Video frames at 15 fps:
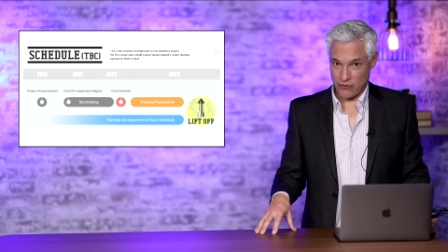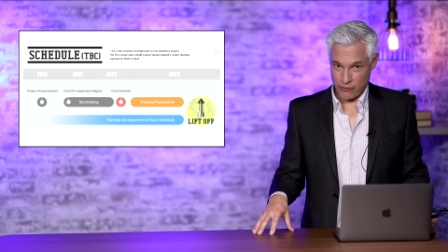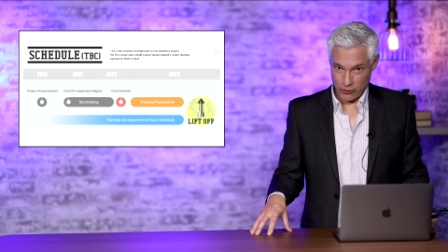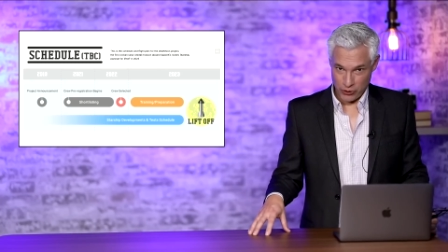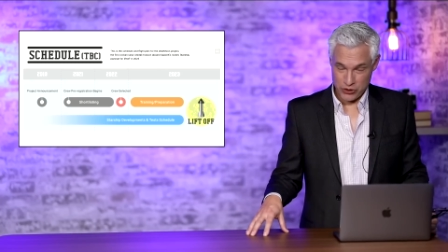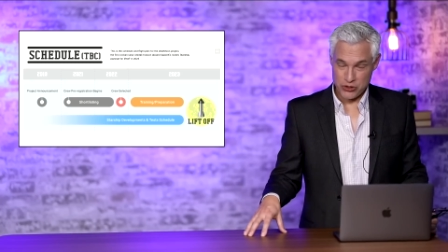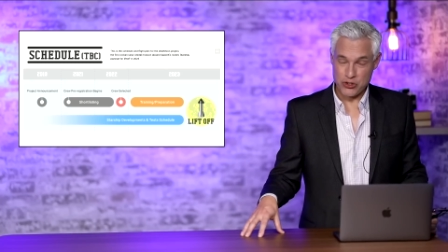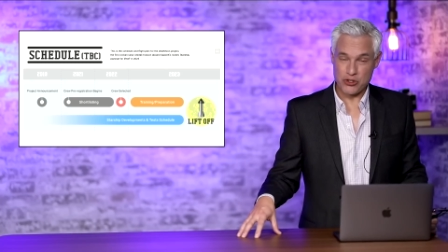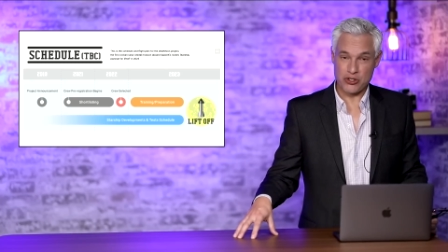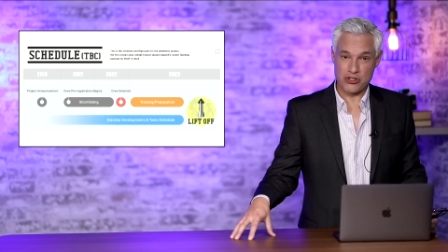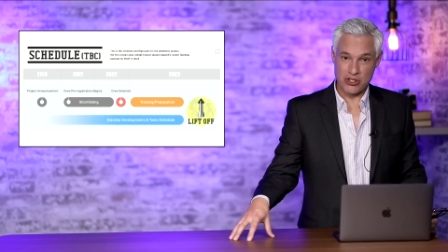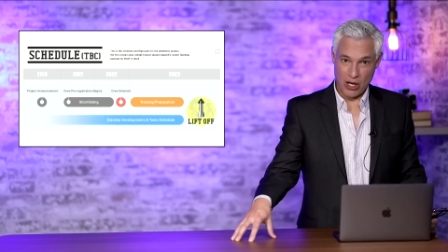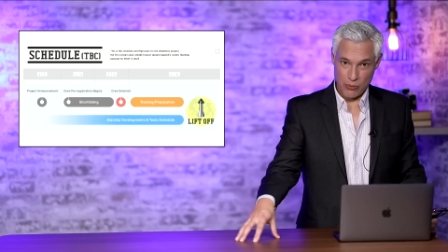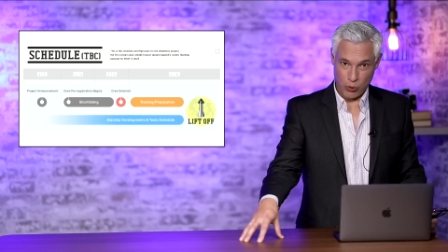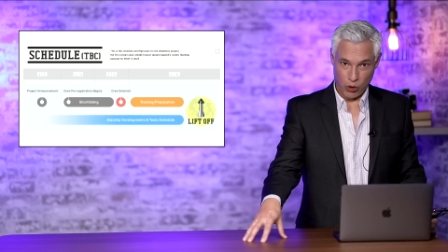first
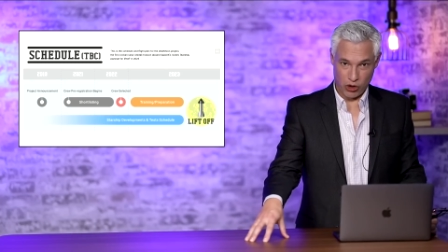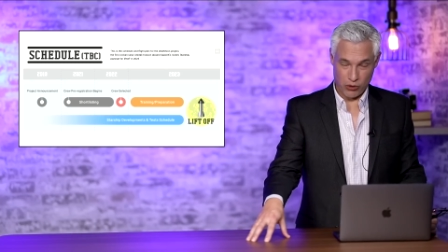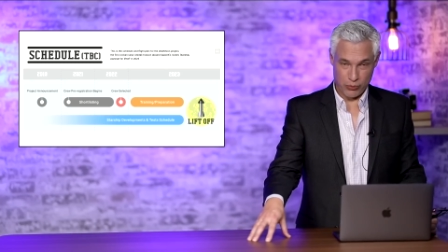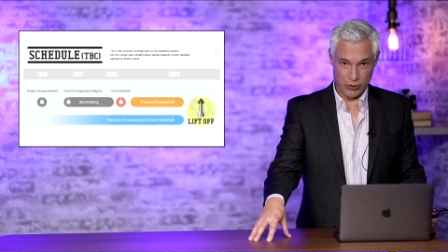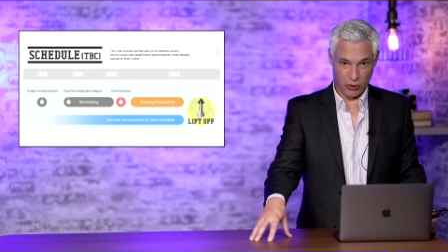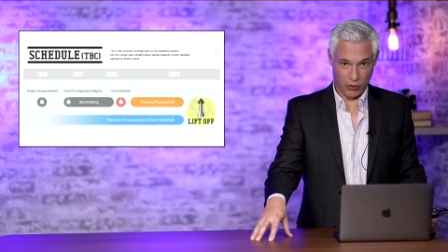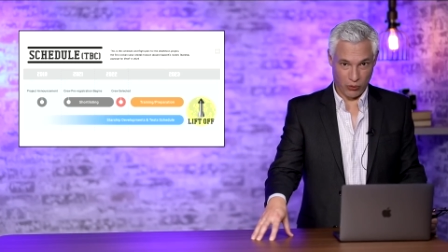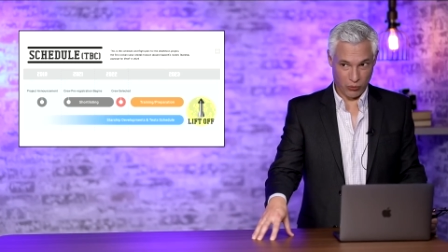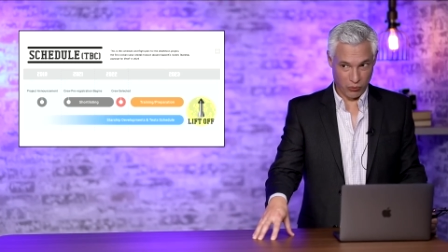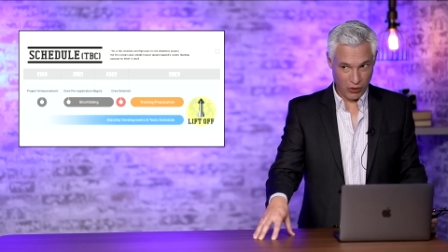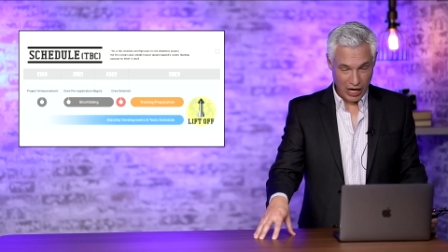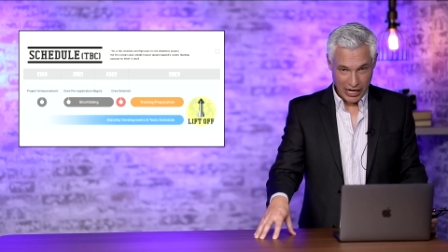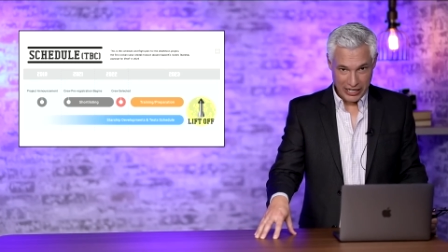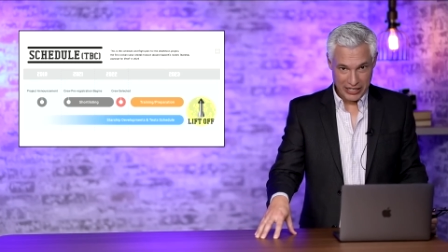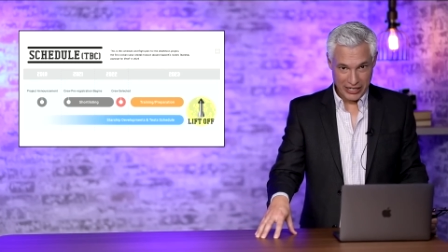suborbital
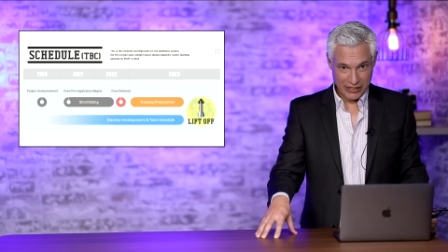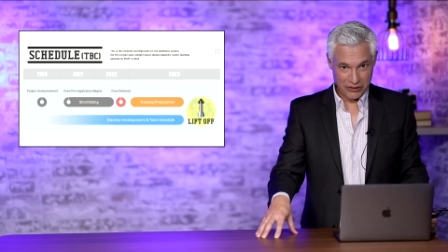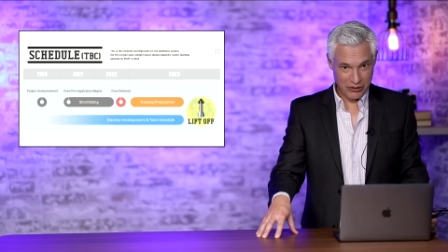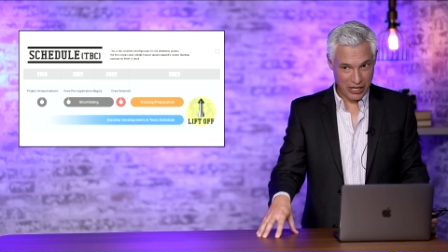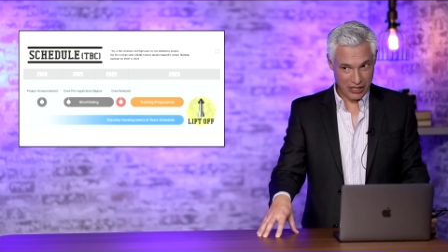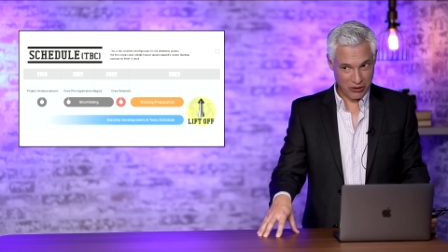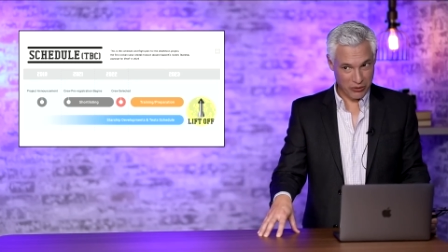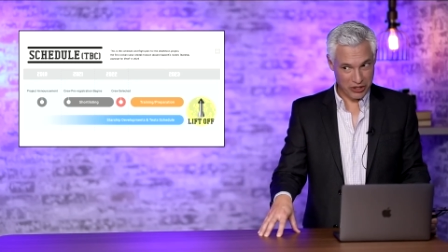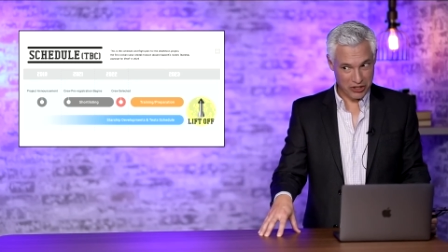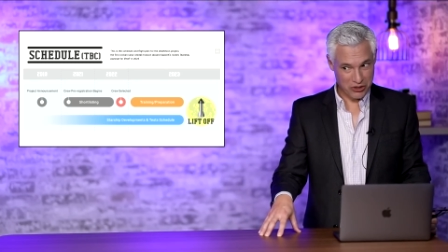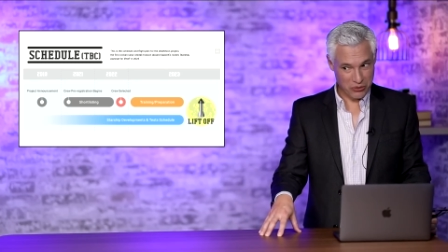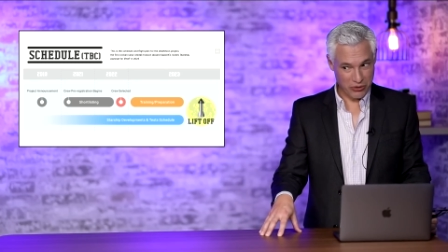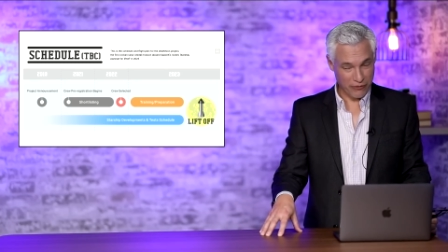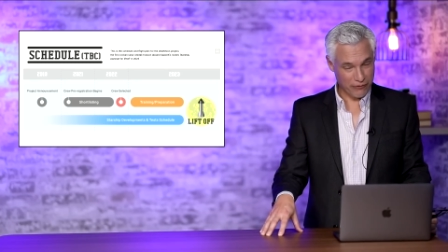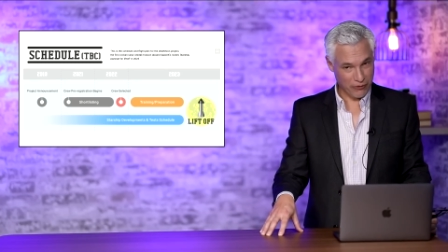run, and they're not going to
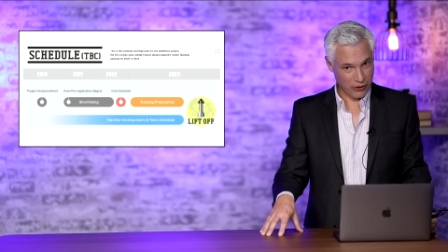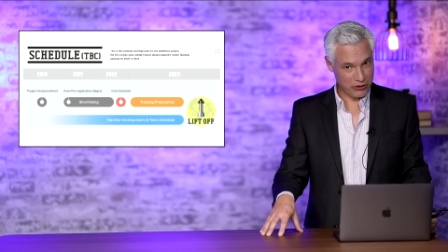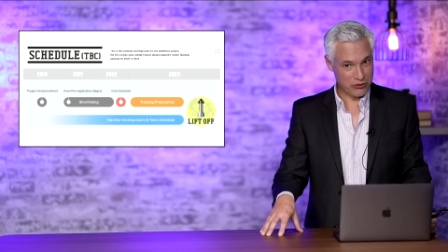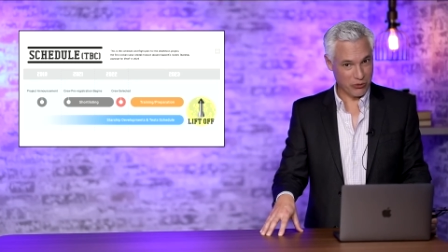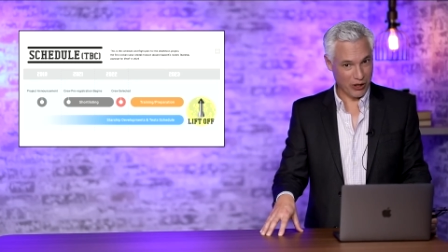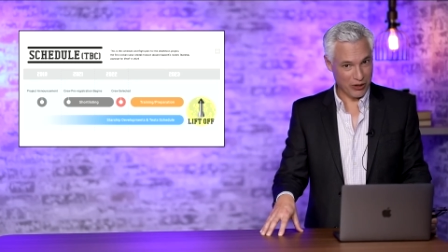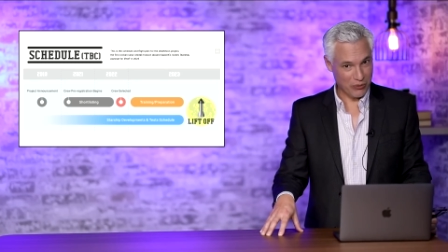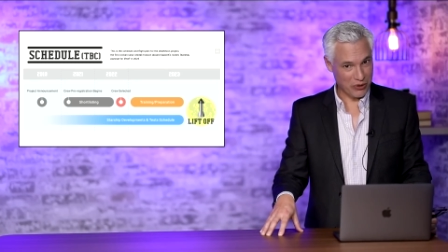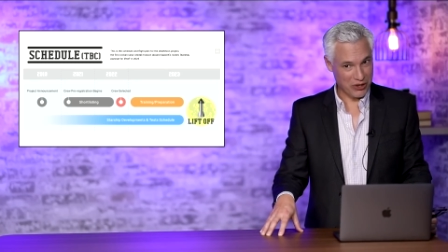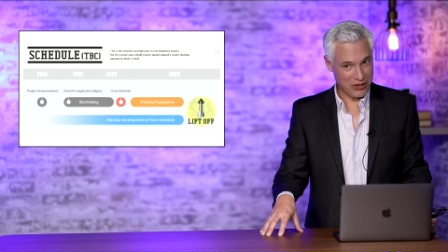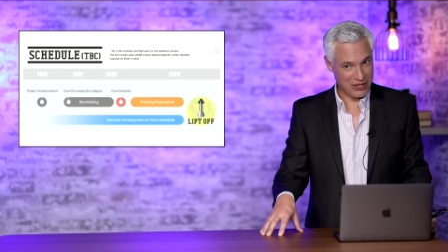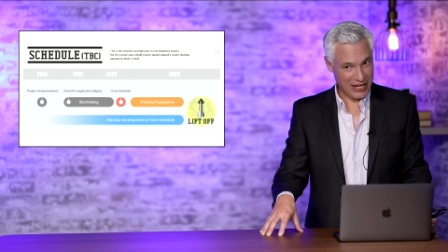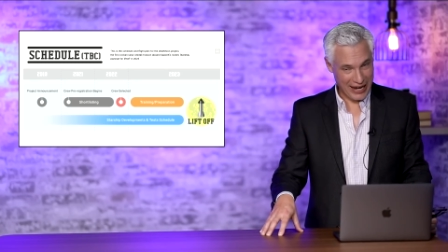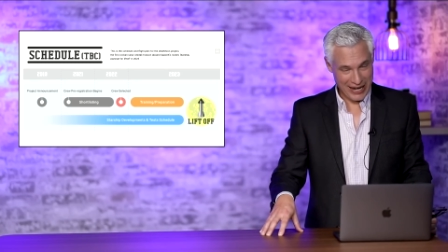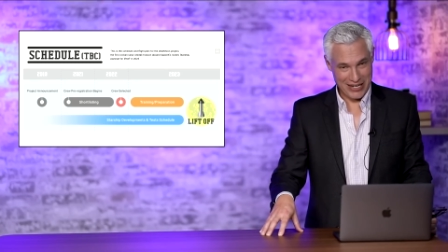do the first run
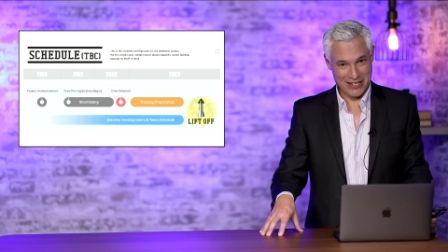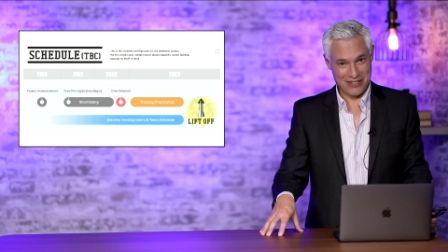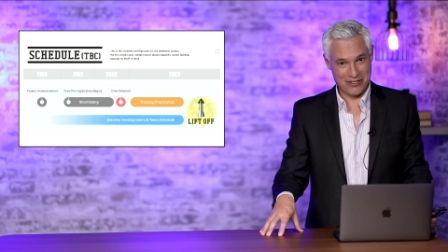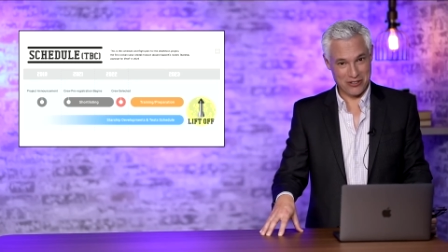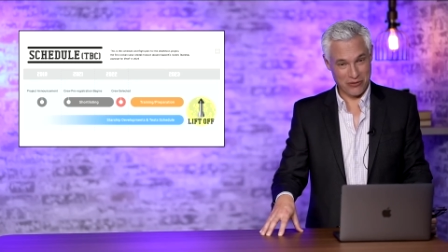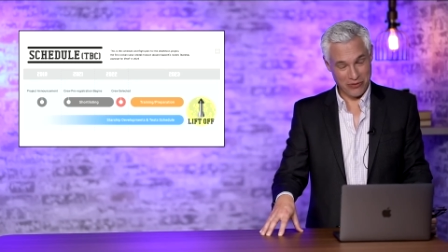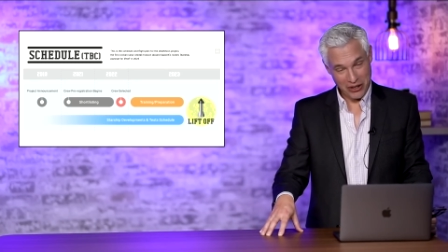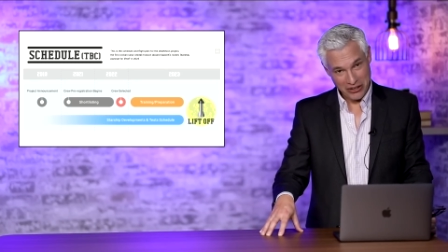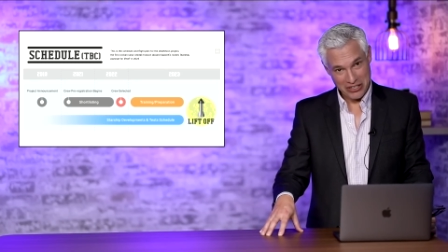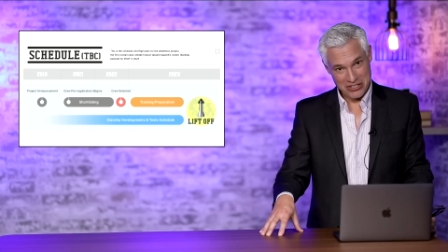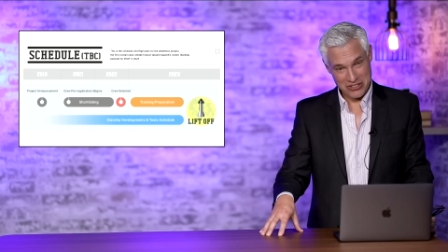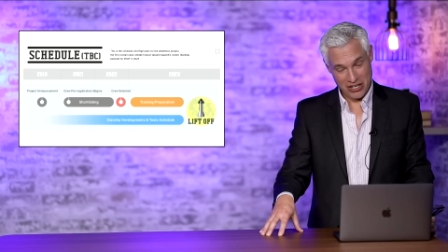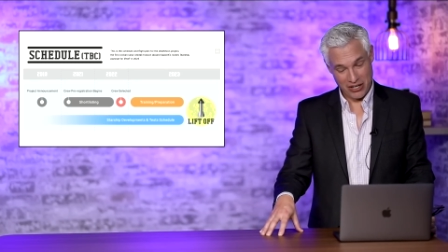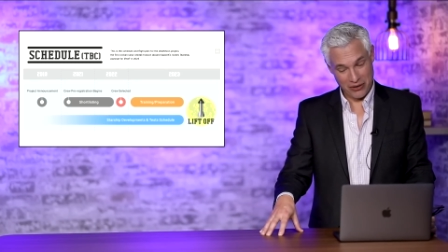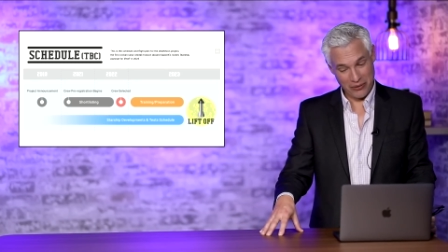with eight
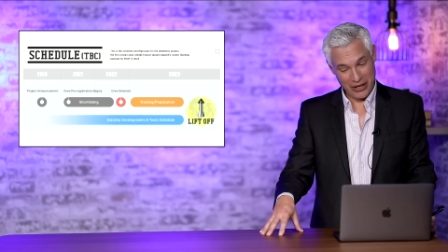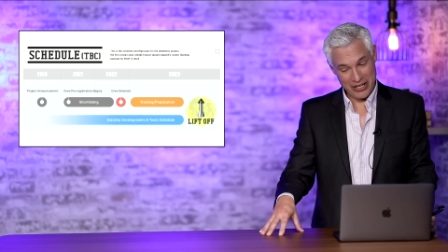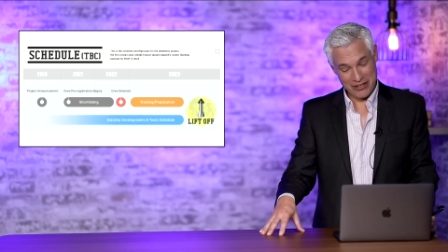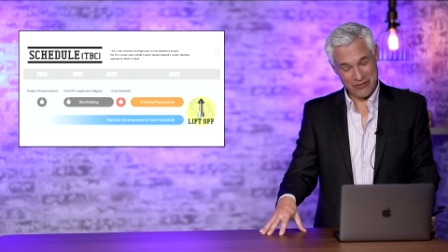civilians on it, right?